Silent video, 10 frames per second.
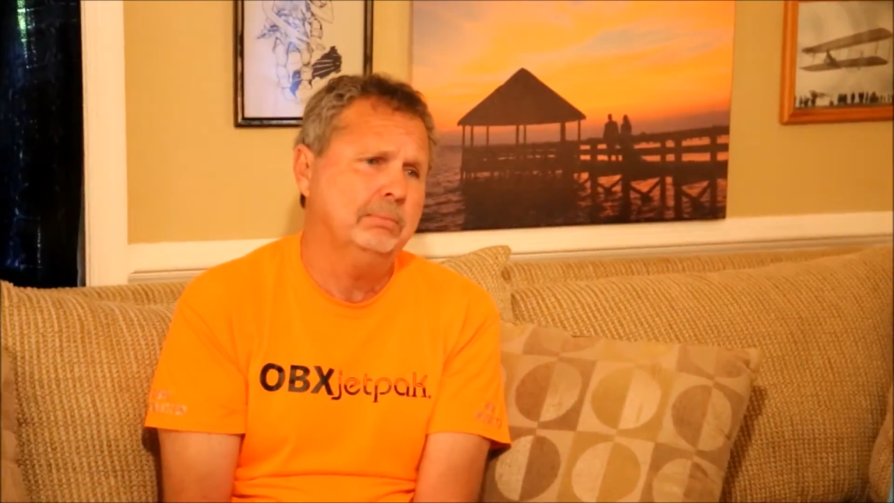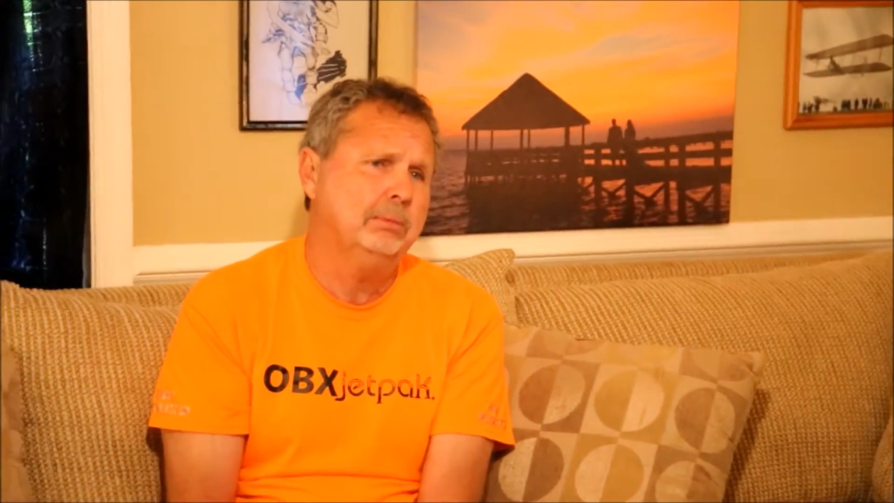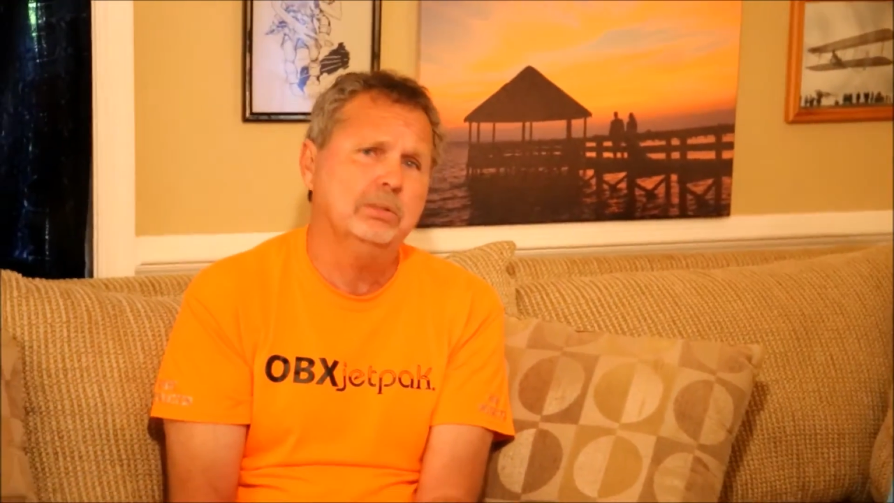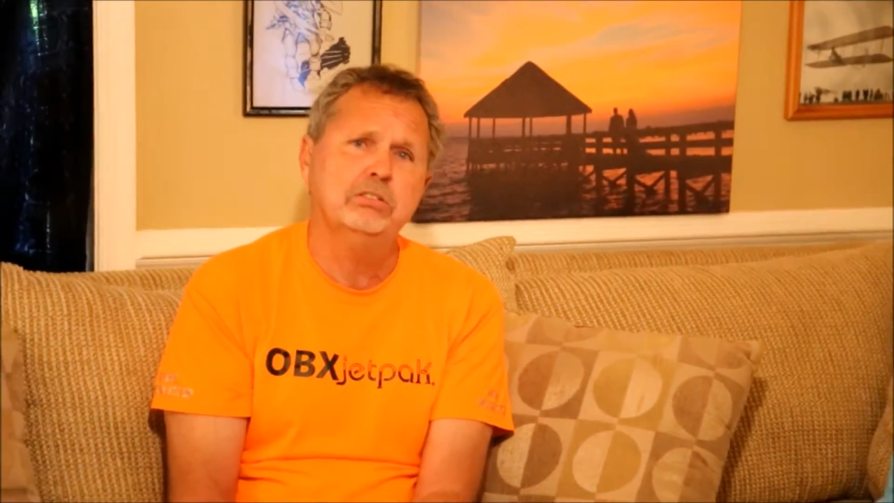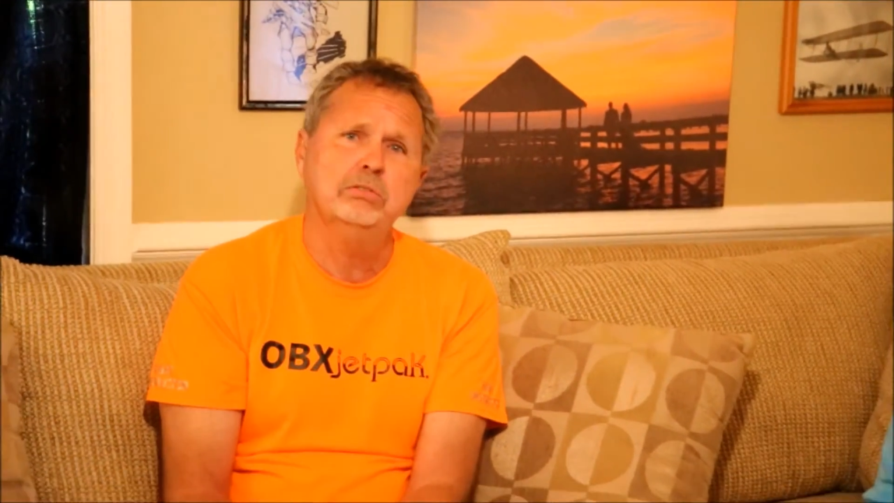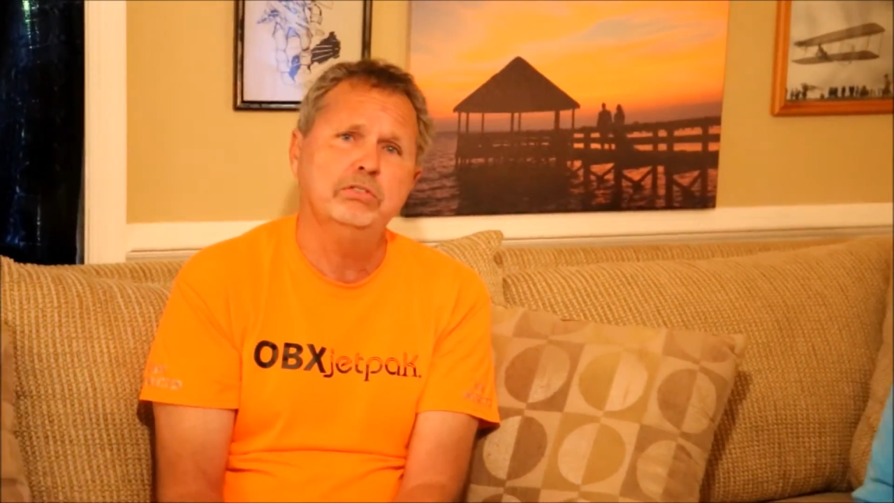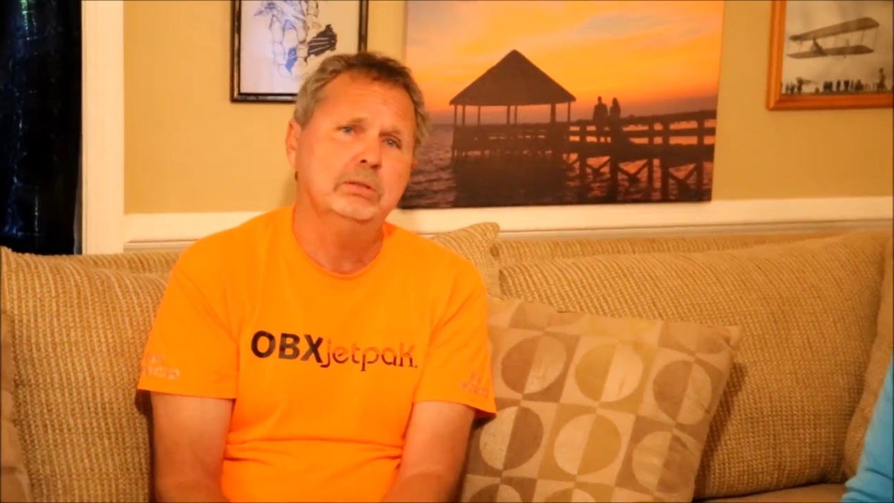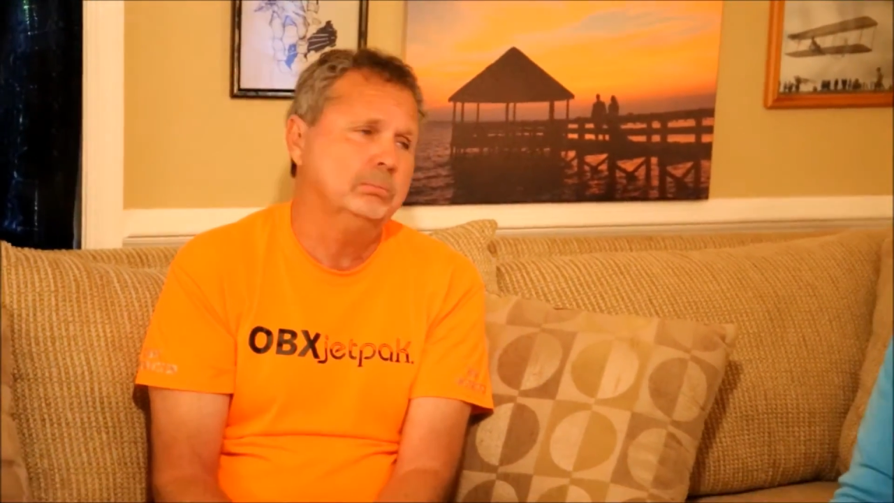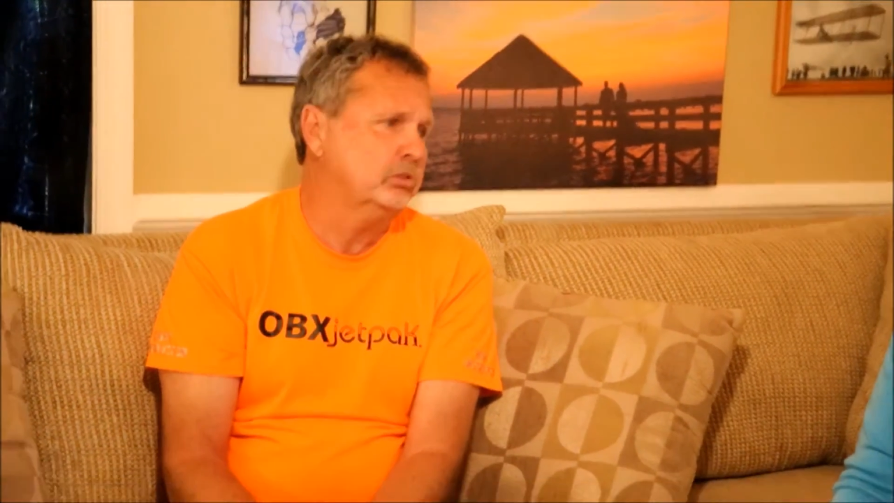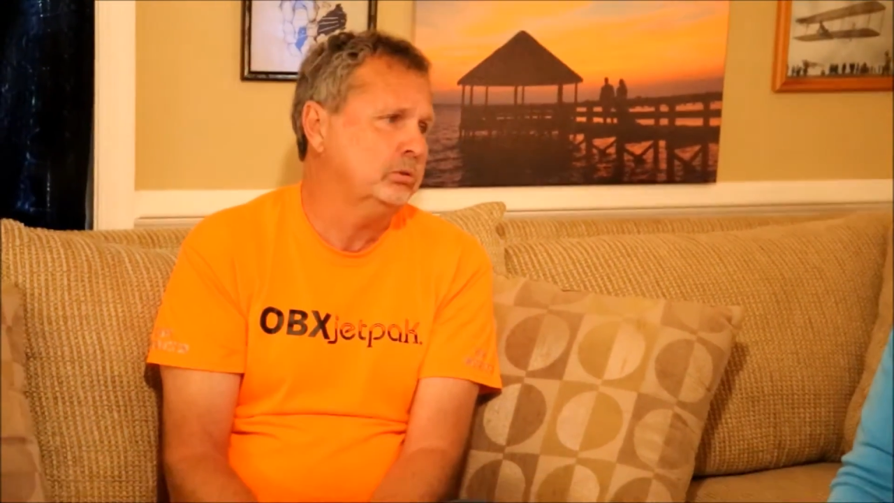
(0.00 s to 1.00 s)
They must have
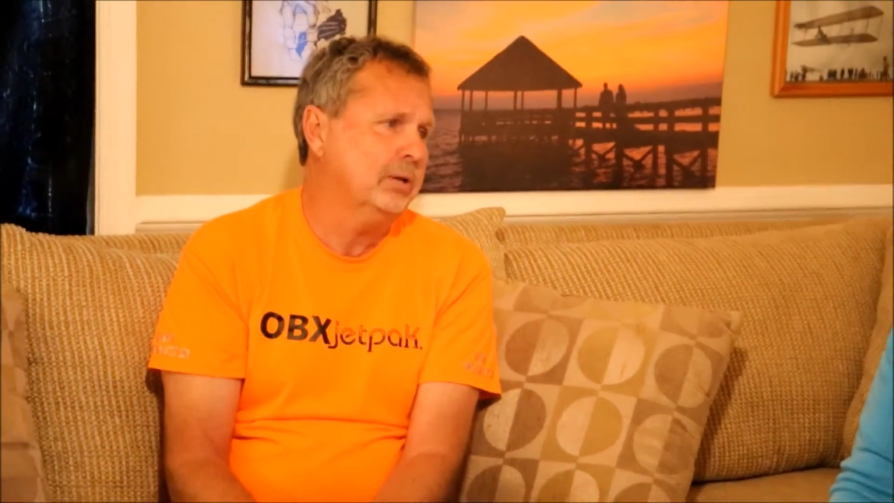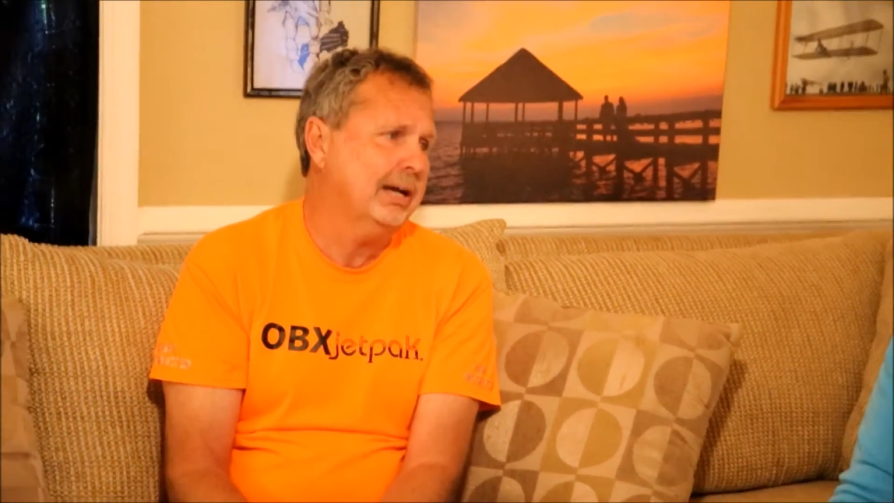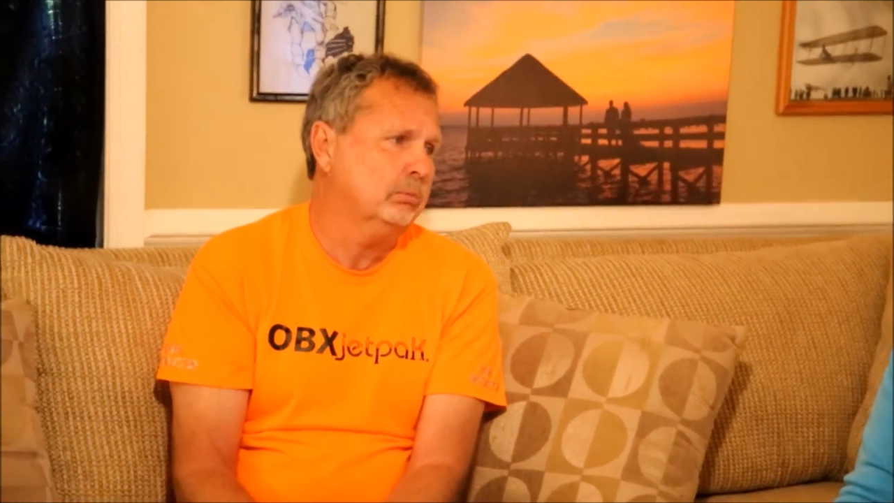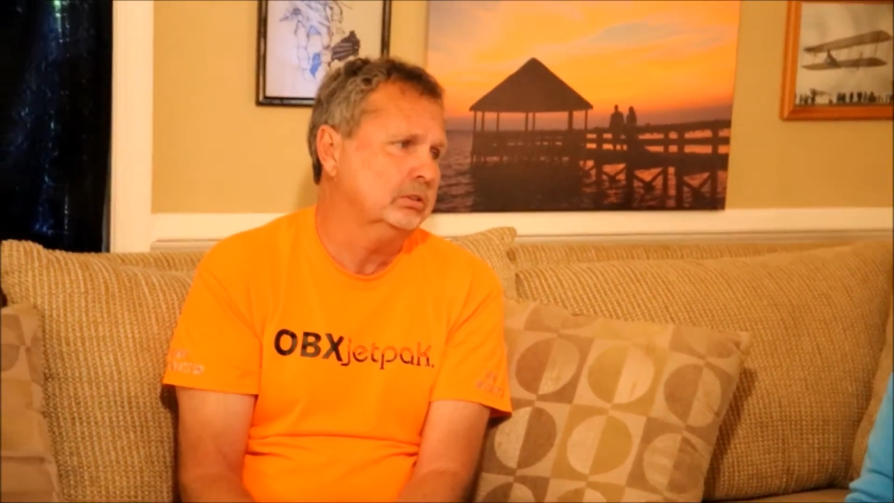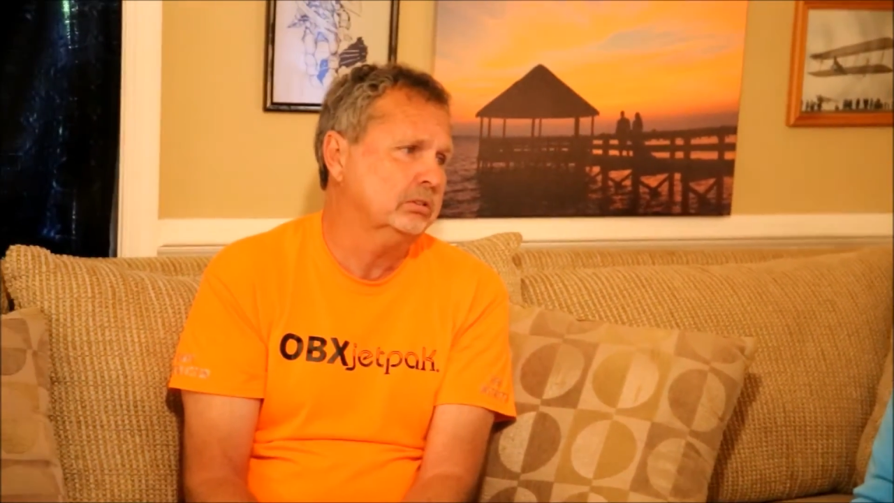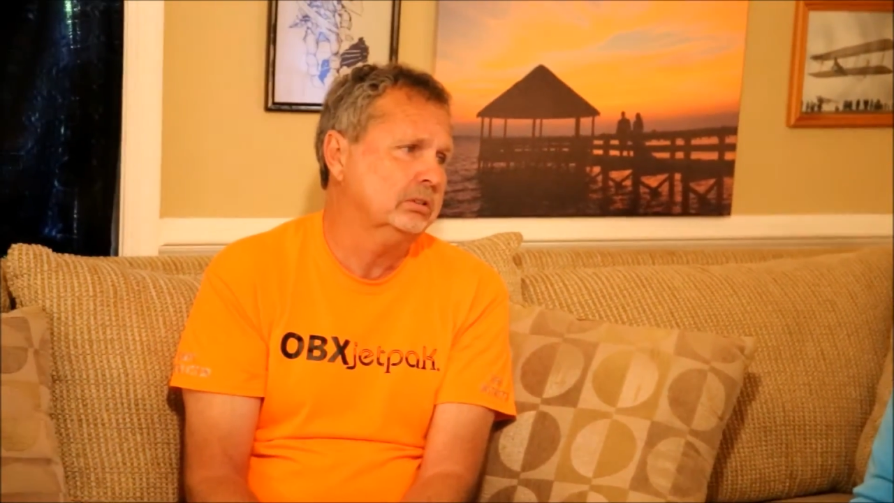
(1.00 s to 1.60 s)
filmed 2 hours.